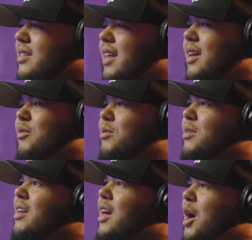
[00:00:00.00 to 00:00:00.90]
that
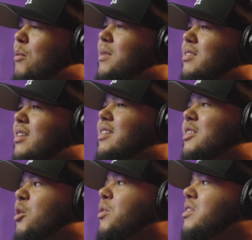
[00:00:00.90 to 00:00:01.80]
helped me see
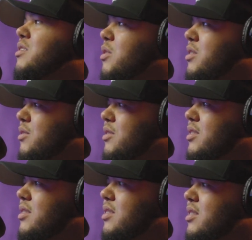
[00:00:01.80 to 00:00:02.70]
that there was no
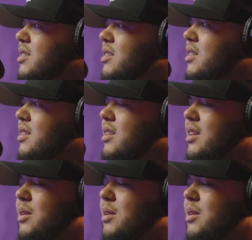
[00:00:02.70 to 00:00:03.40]
difference mm.